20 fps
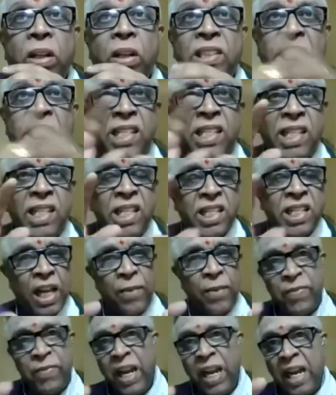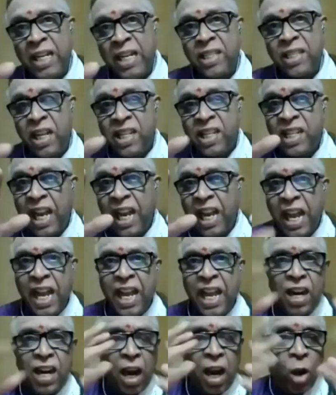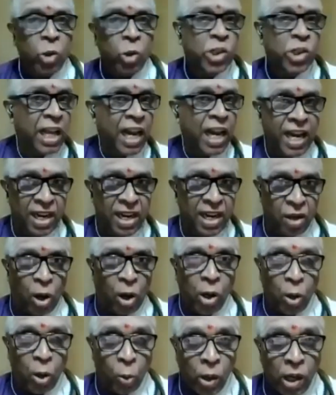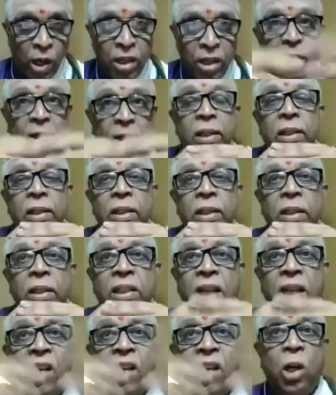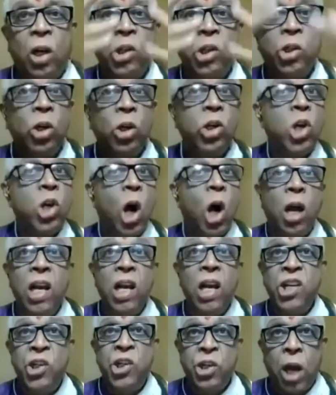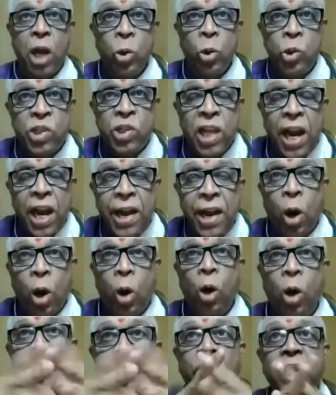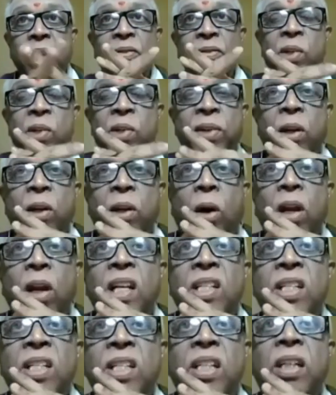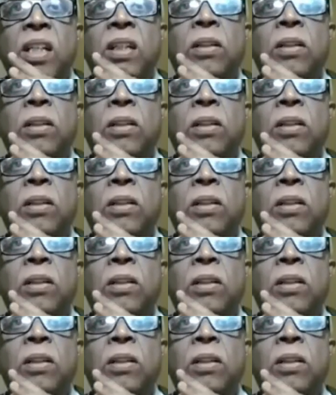just the same way as there is air outside all over, there is also knowledge outside all over, which we call as